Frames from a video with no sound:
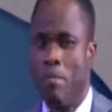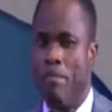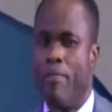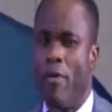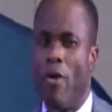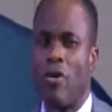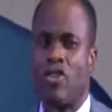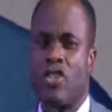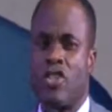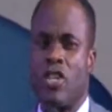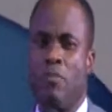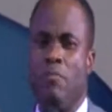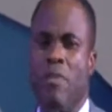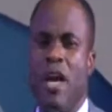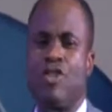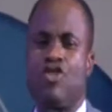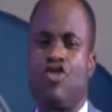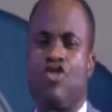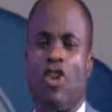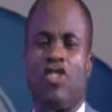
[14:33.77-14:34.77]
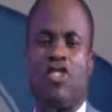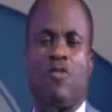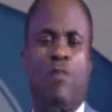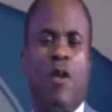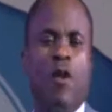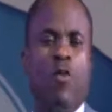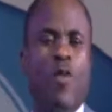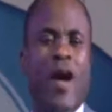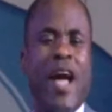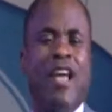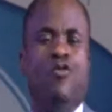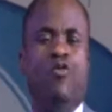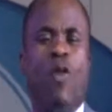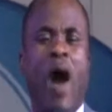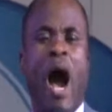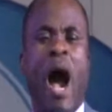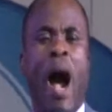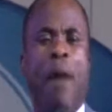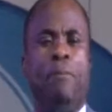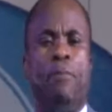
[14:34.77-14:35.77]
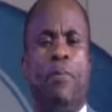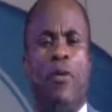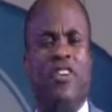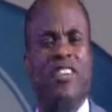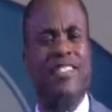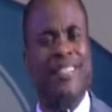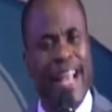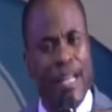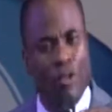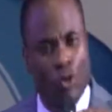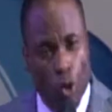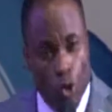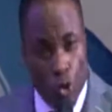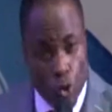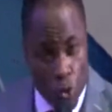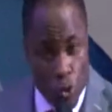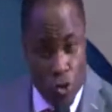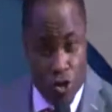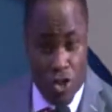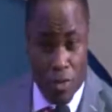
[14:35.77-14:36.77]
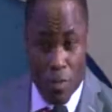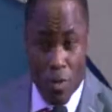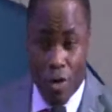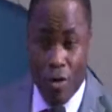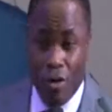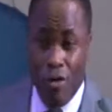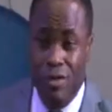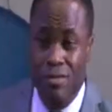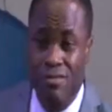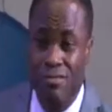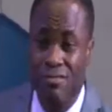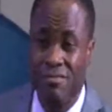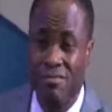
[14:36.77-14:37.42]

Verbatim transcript: But you may just be where you are appointed to rule tomorrow.